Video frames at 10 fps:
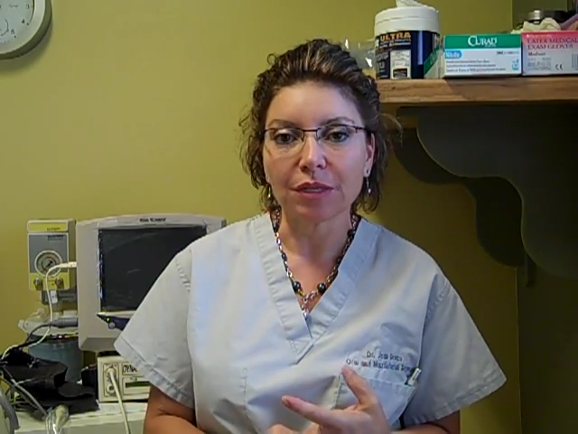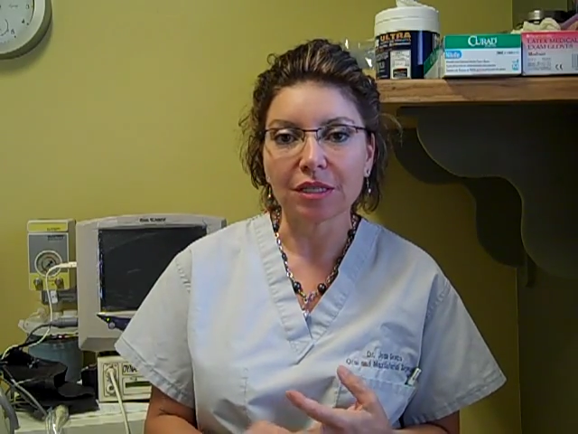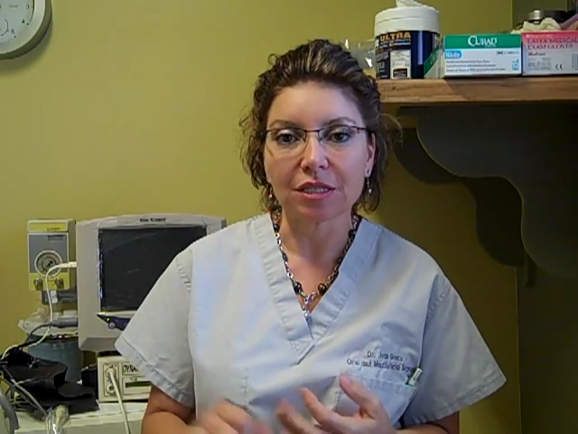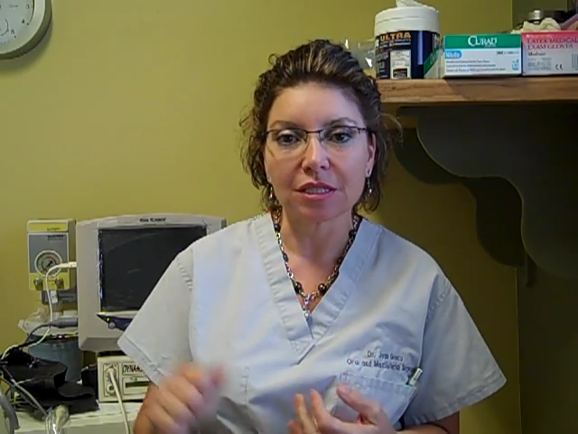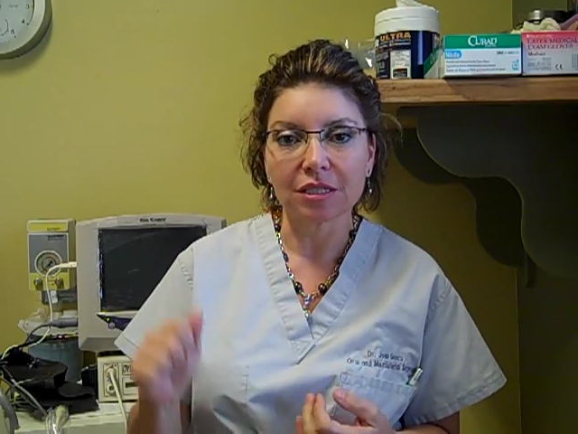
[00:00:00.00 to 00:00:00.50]

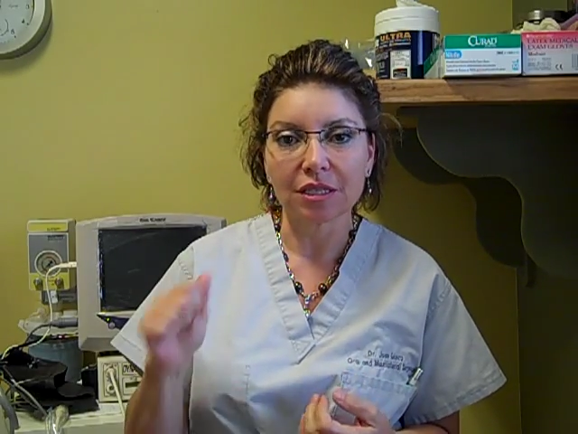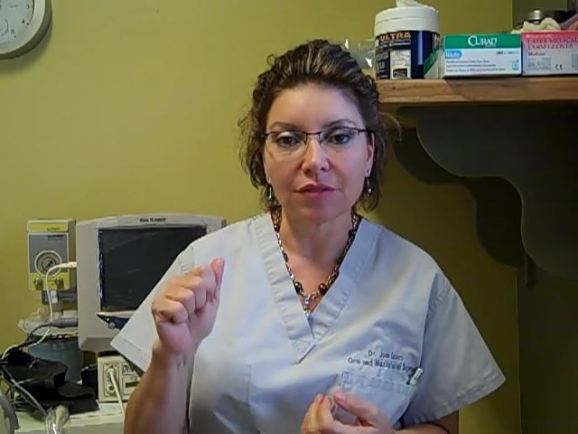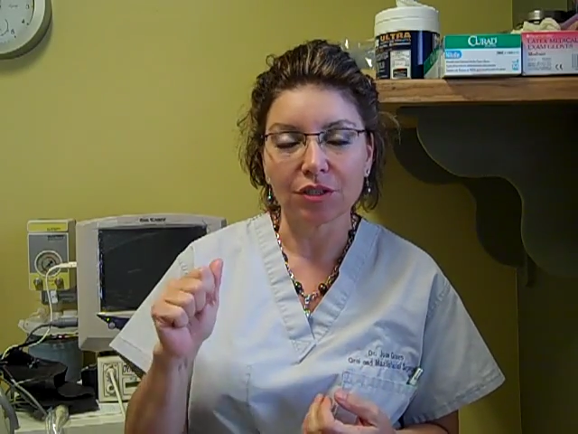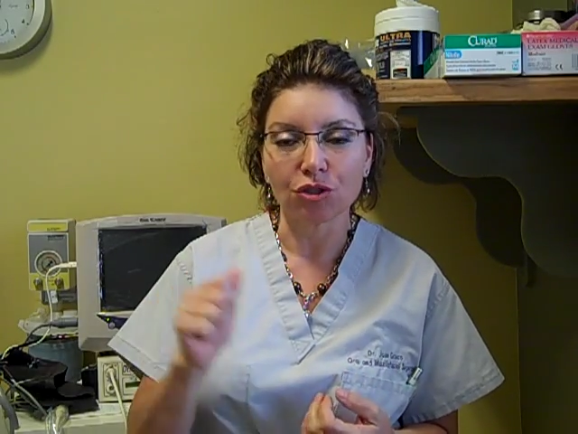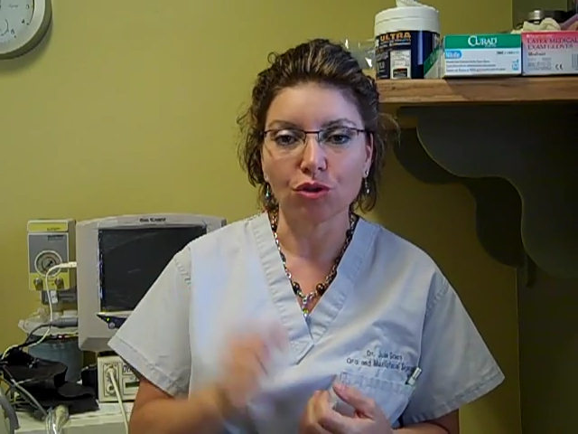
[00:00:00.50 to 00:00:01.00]
because
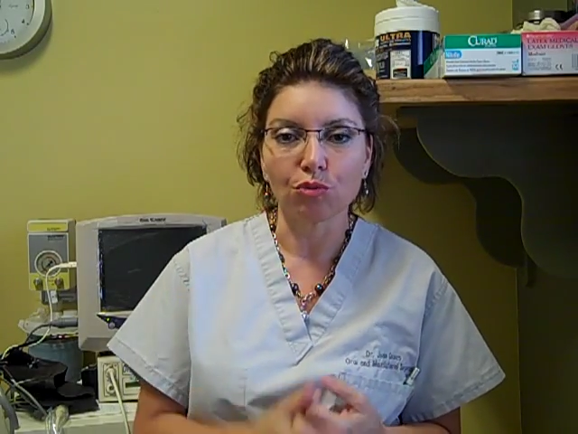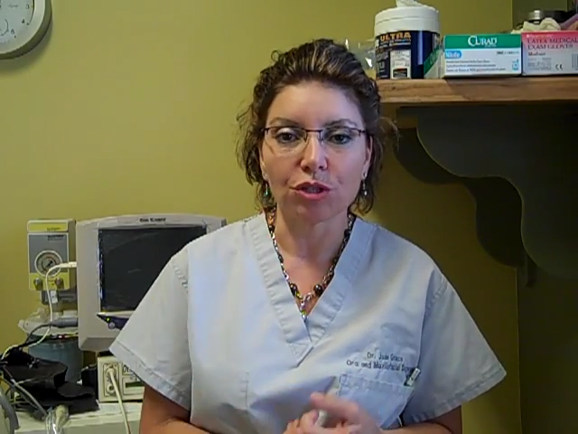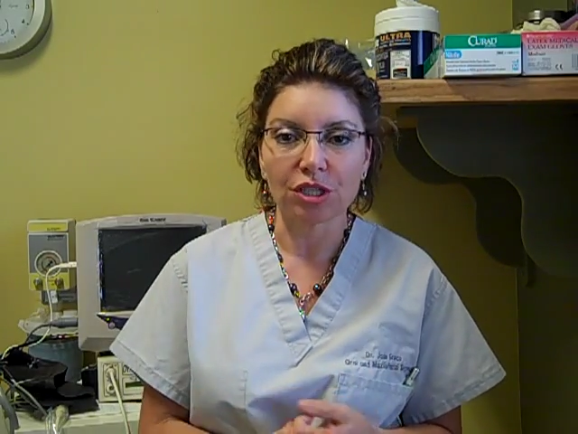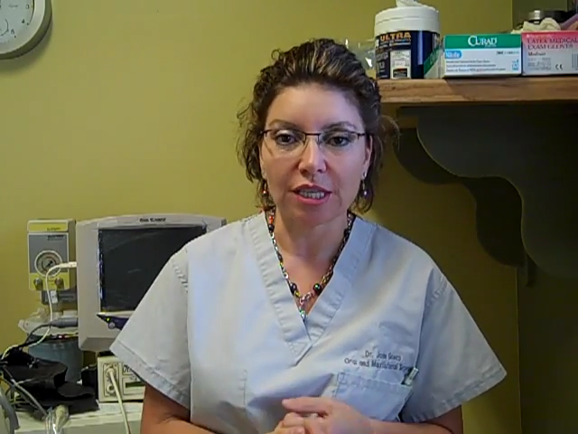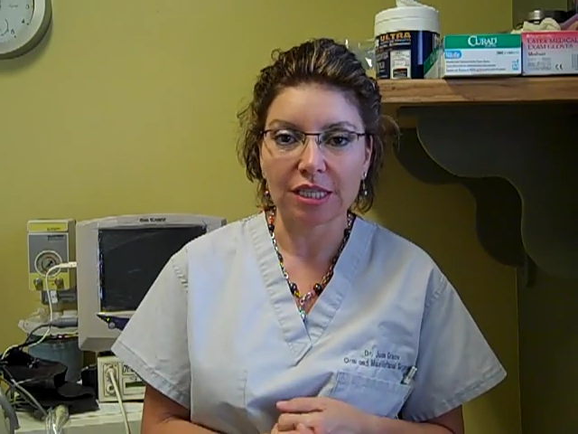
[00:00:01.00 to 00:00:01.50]
if the
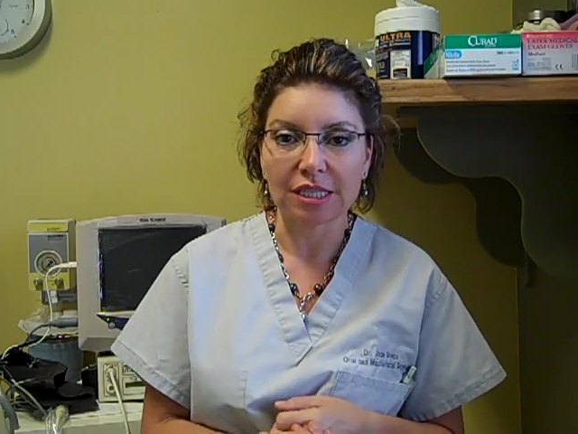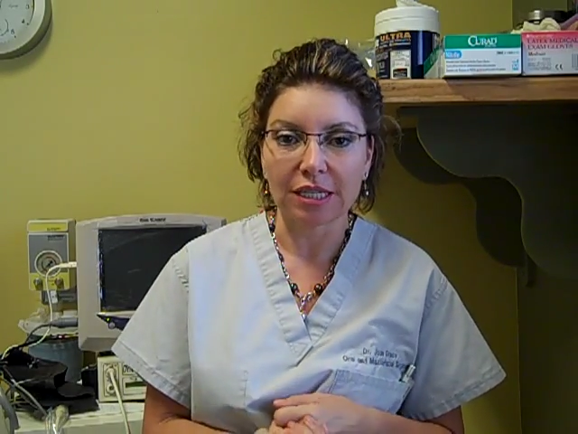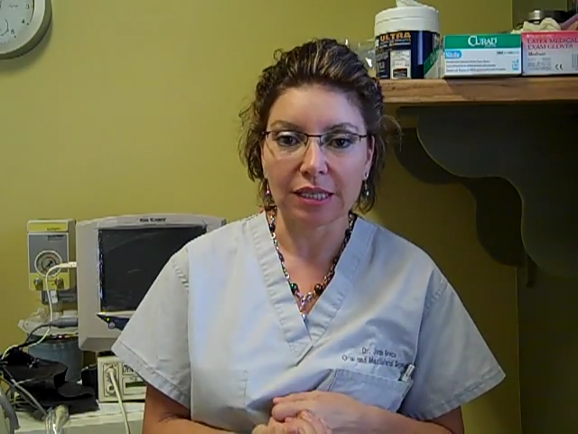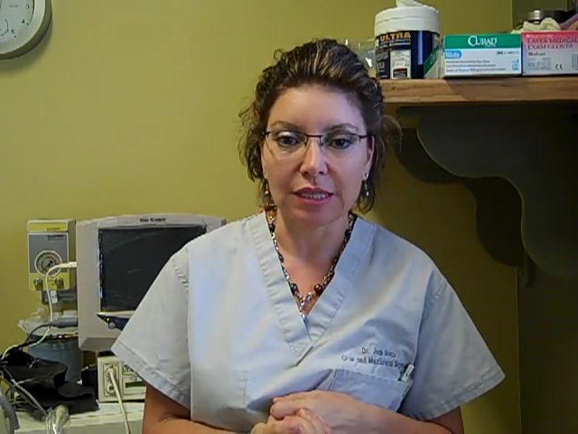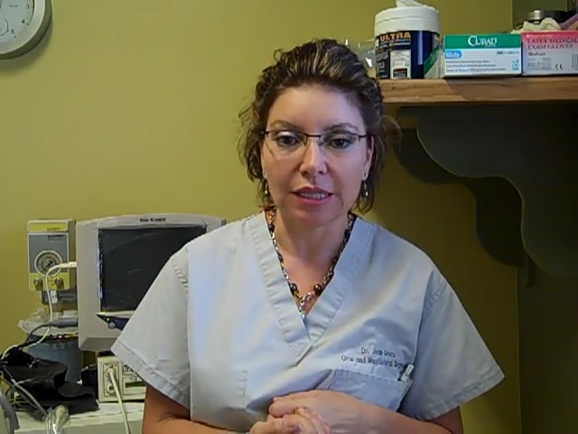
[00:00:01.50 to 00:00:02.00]
toothbrush gets
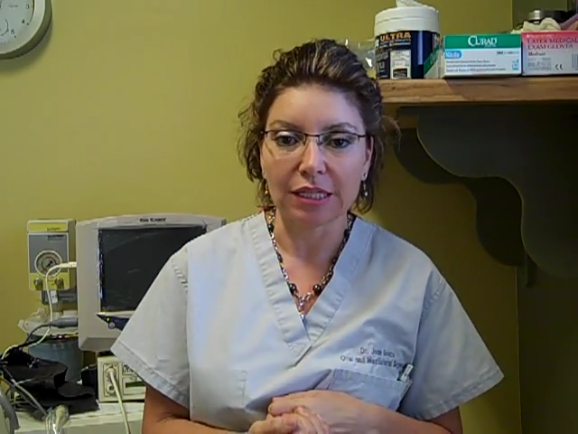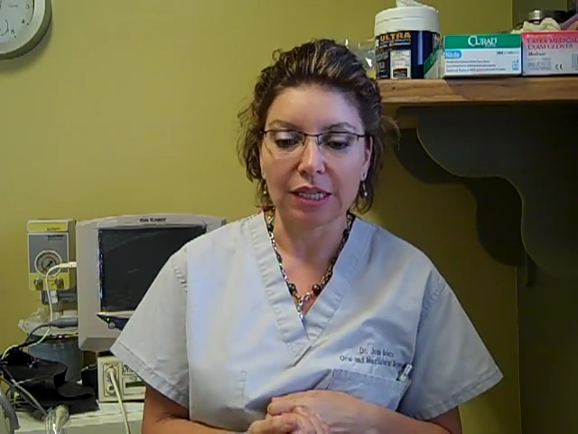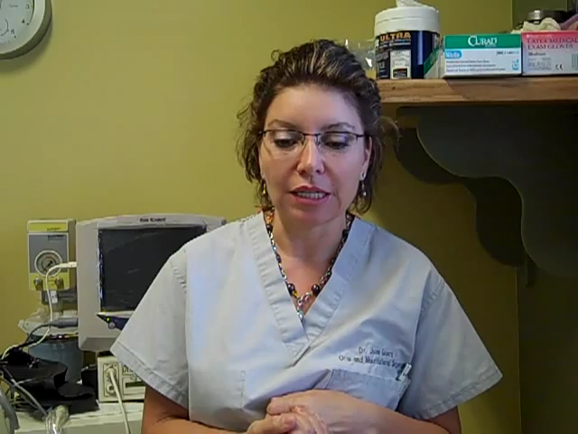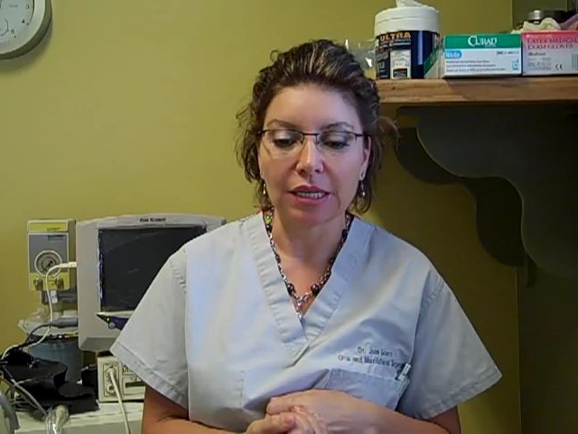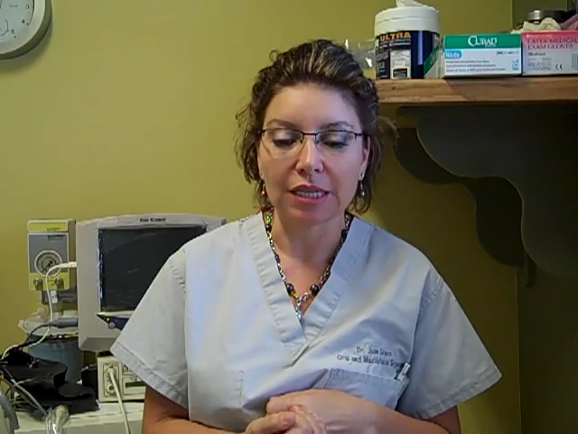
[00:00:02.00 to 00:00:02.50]
stuck in the
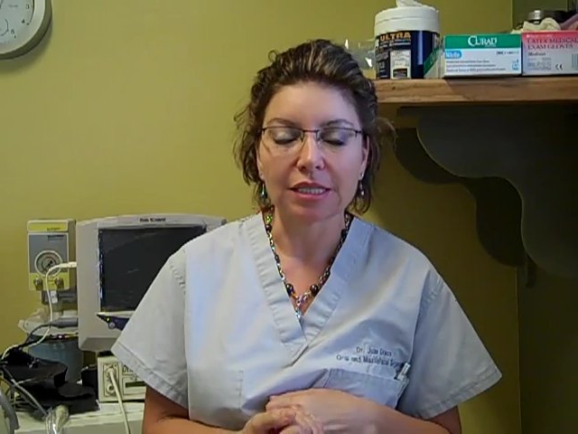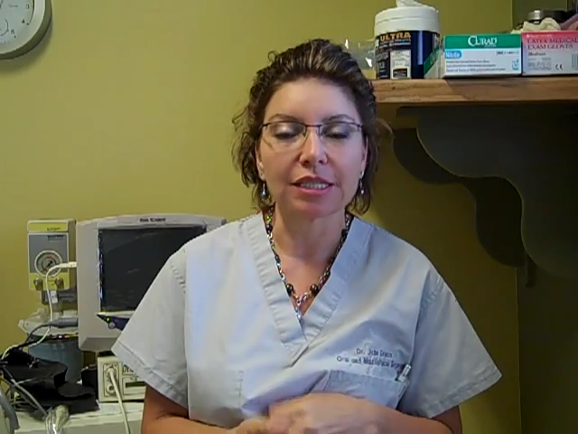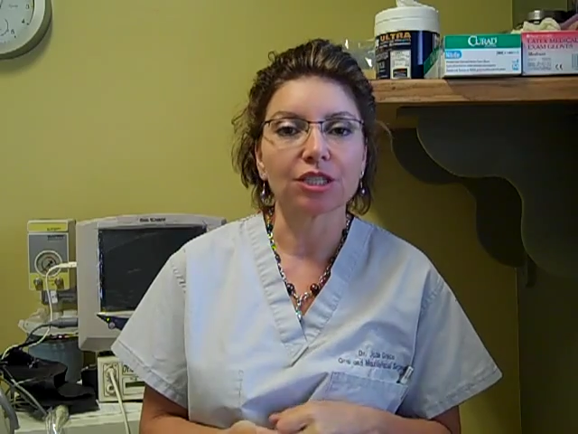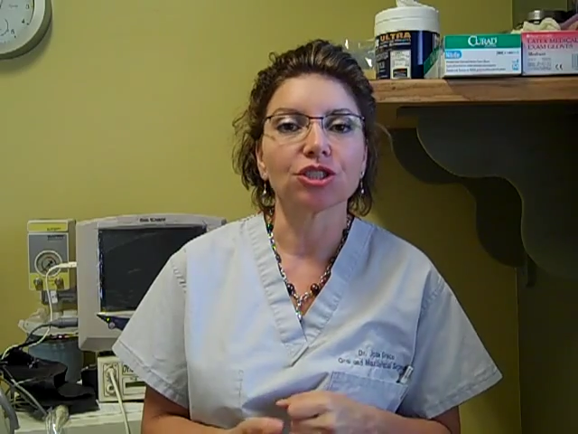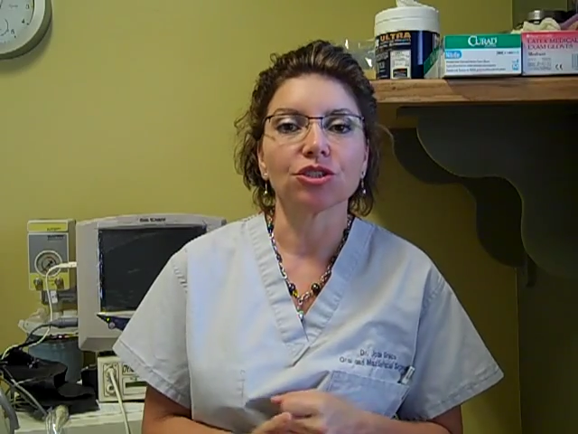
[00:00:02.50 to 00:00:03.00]
uh,
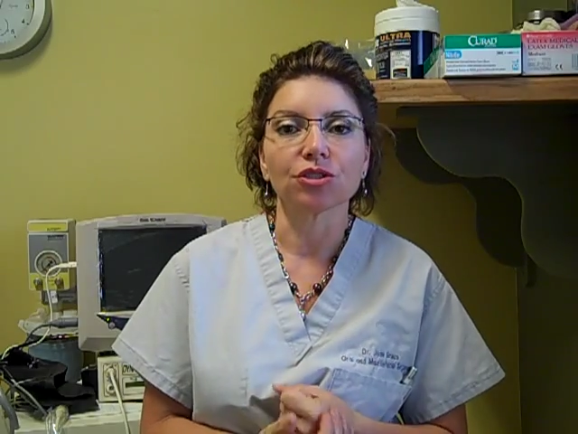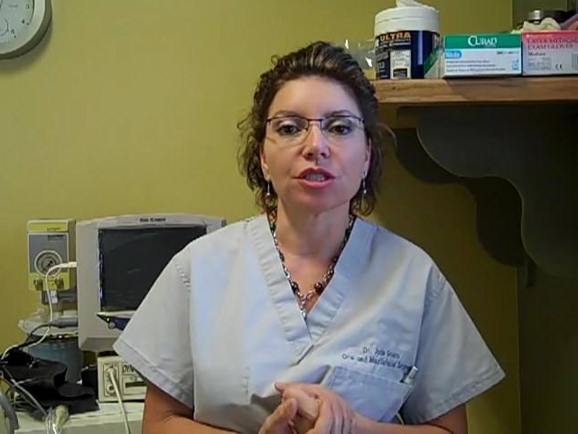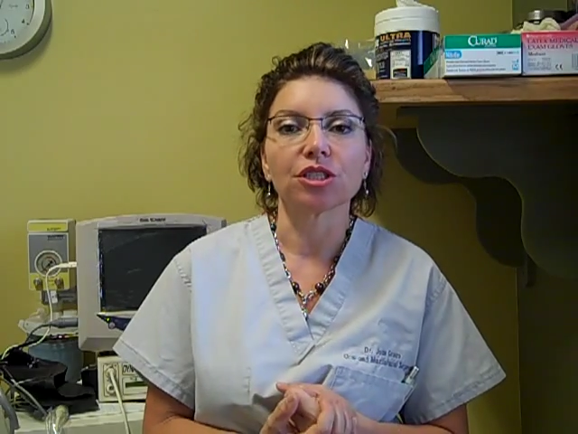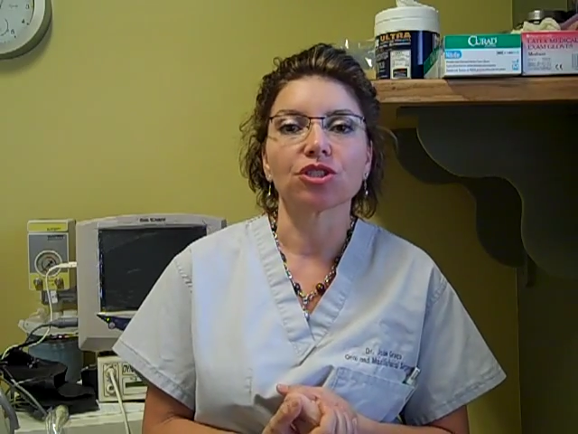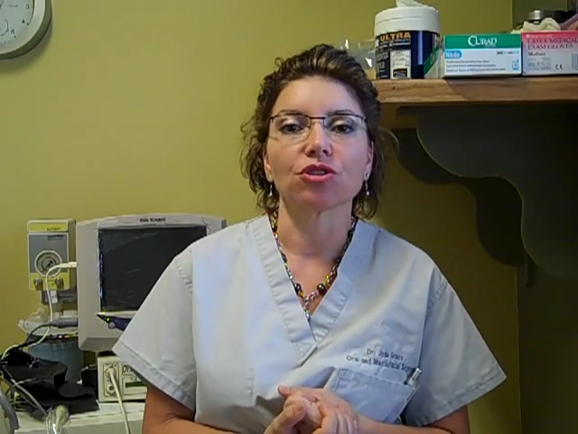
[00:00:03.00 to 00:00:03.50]
stitch, you'll
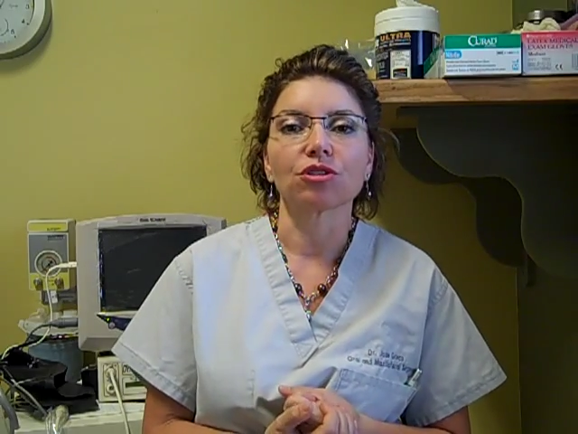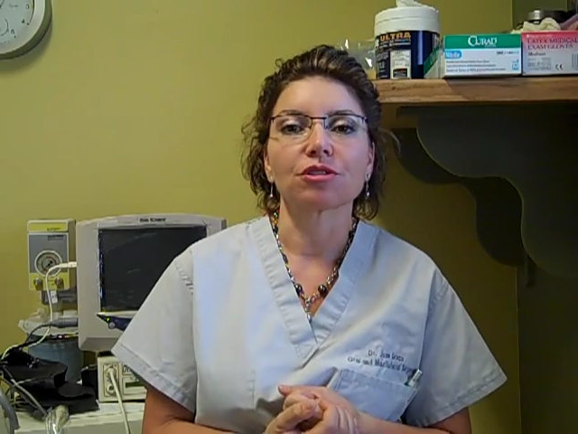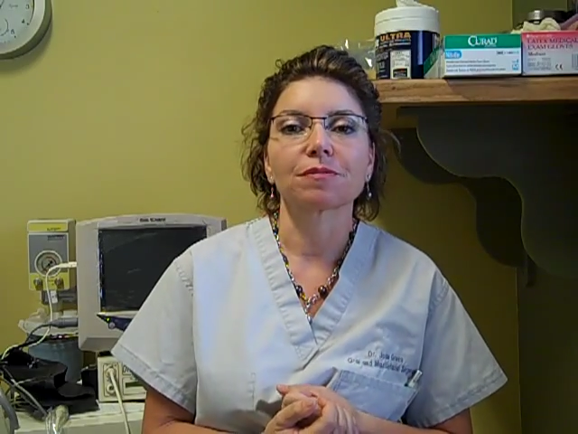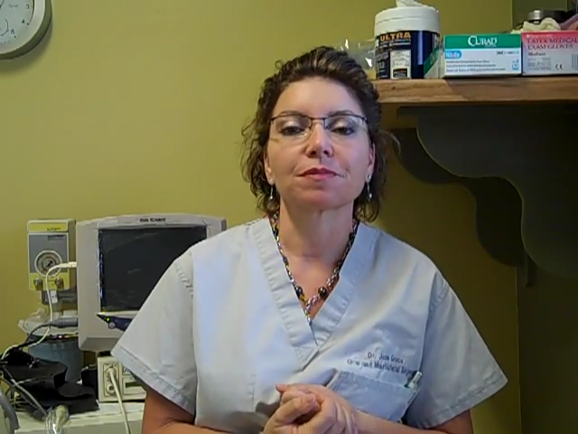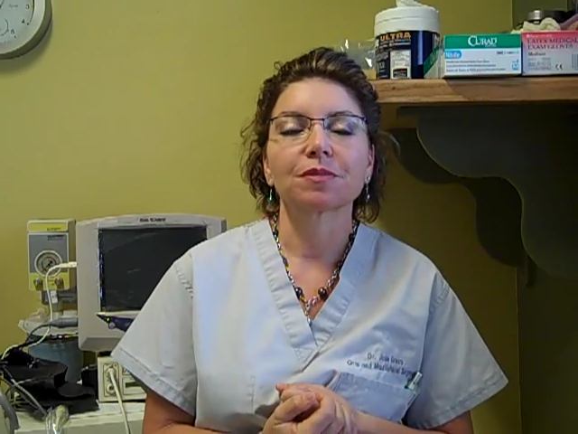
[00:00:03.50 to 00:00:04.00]
see
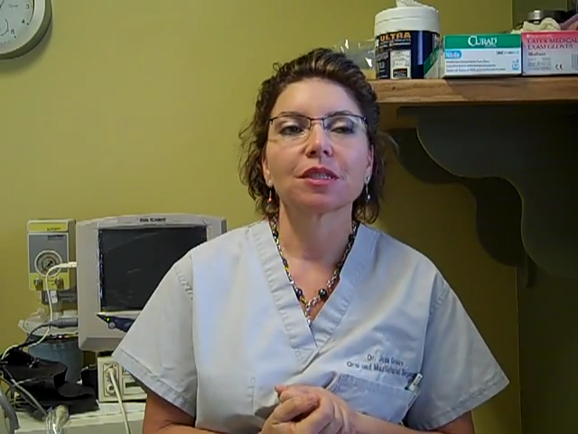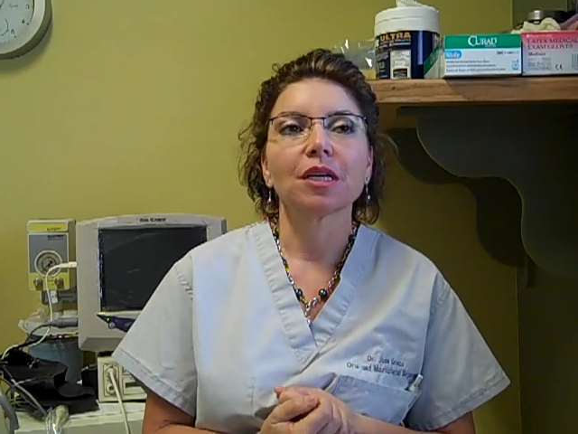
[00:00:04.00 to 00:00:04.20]
stars.